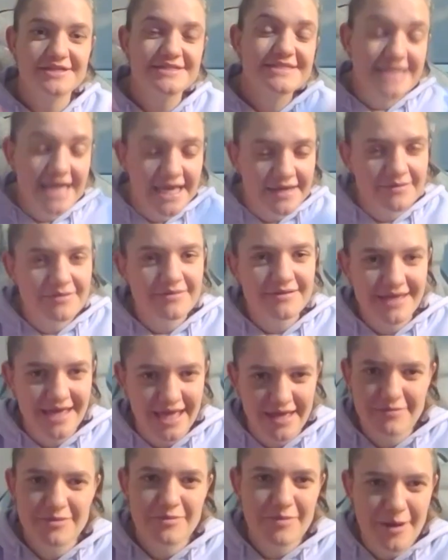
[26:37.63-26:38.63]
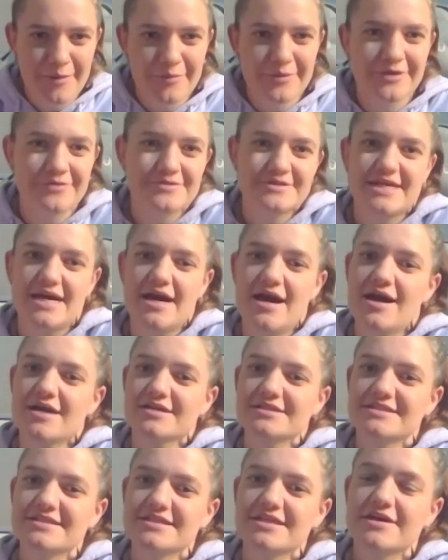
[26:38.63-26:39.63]
Just keep the puppy on
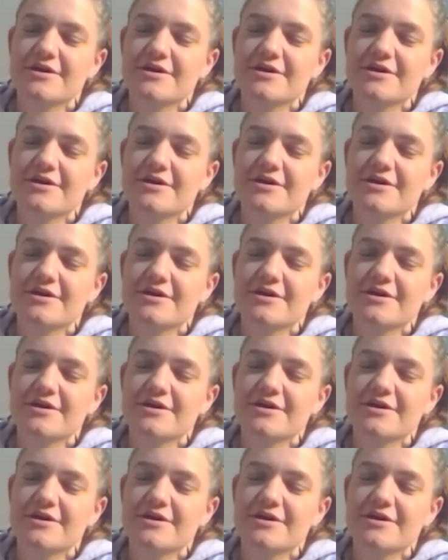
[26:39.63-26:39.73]
task.